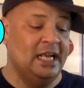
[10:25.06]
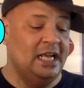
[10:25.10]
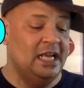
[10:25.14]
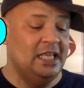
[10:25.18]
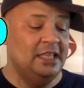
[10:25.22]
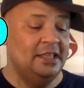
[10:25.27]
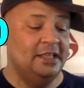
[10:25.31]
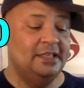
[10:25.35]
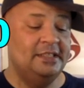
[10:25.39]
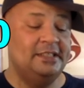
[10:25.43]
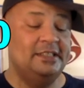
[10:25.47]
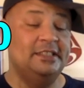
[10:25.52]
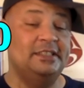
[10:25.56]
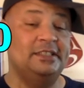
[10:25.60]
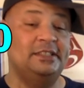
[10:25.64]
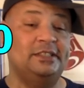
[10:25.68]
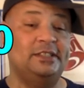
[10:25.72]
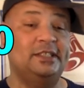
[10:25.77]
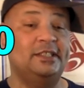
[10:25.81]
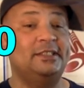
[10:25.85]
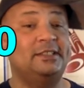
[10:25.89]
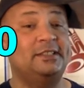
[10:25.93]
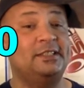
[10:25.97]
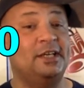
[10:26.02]
This is
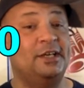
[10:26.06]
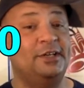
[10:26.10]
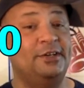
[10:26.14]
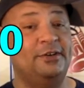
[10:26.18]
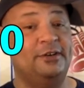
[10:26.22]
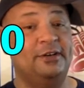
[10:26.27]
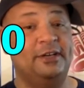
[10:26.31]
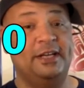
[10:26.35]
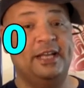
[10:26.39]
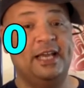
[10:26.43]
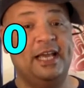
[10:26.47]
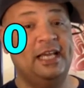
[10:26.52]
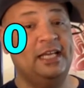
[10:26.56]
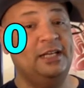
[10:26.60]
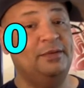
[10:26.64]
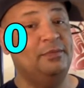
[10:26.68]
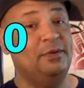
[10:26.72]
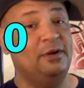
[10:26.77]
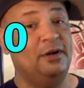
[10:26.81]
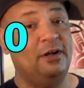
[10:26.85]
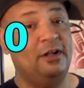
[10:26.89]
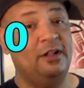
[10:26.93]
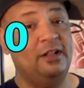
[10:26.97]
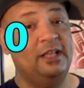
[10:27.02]
just under a 9
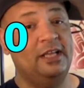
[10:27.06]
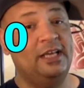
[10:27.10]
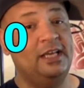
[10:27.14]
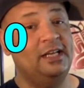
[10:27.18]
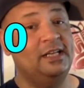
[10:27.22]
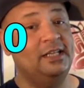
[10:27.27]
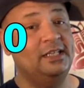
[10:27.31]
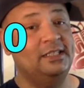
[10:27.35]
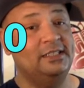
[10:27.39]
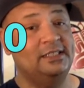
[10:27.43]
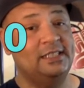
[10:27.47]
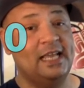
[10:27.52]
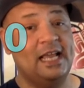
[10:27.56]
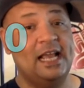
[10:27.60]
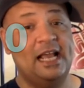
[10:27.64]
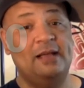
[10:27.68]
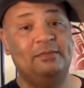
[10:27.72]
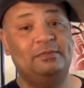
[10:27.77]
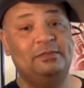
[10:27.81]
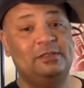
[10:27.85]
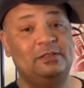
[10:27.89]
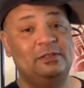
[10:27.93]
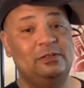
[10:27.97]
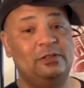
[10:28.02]
ball. It is
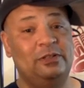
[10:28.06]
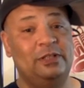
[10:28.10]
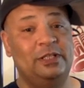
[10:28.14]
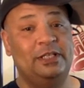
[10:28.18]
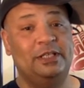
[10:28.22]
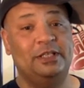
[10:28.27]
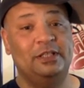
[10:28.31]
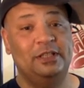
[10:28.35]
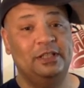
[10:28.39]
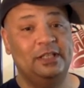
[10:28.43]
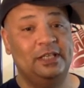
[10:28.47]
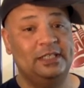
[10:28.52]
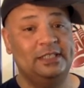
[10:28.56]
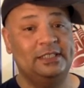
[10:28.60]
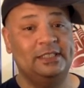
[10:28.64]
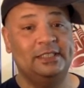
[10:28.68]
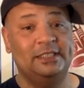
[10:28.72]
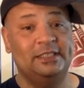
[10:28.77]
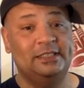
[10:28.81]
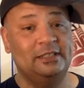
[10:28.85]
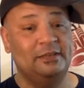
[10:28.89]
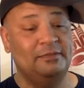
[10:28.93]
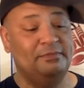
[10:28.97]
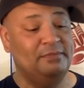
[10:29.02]
absolutely
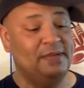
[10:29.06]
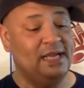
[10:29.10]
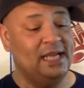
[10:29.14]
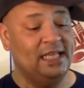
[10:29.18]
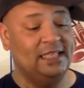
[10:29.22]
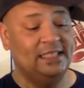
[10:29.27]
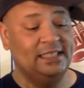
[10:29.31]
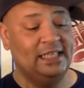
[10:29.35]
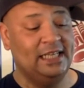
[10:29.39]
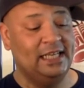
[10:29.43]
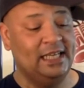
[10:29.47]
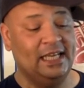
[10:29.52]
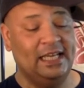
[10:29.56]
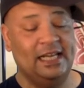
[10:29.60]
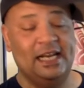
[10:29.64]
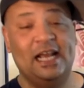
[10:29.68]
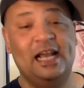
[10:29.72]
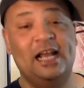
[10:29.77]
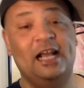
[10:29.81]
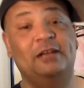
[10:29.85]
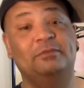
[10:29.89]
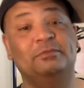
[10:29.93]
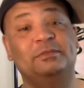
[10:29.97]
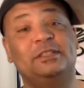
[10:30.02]
delicious, amazing, and
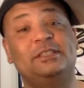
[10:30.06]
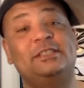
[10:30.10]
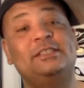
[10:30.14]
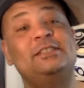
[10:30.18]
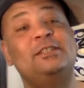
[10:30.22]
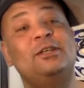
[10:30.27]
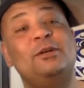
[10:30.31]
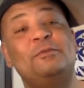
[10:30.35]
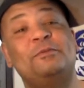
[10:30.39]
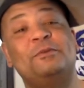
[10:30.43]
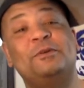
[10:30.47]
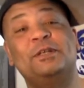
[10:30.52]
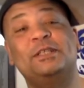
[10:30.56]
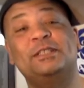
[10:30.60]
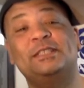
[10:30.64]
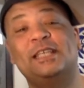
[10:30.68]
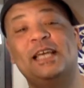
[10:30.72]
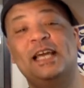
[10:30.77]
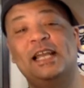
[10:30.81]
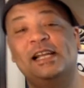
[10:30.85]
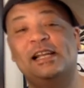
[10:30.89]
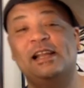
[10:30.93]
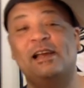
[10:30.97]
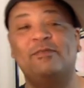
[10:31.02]
I'm super
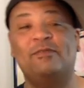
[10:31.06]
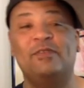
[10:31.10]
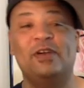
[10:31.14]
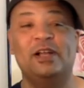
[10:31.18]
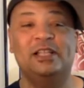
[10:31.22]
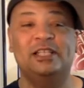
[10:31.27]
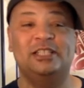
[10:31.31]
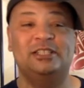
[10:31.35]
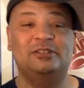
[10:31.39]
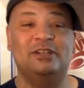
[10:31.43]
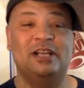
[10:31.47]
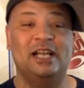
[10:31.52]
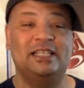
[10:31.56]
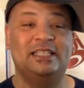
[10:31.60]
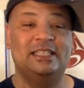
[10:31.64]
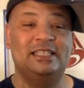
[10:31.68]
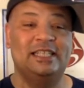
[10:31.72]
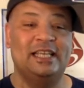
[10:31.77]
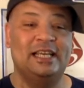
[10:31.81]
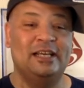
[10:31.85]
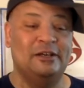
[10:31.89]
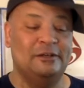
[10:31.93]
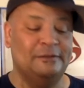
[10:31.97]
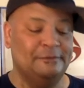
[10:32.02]
excited I finally tracked it
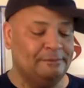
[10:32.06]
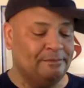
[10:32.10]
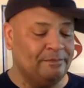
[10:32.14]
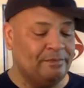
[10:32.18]
down.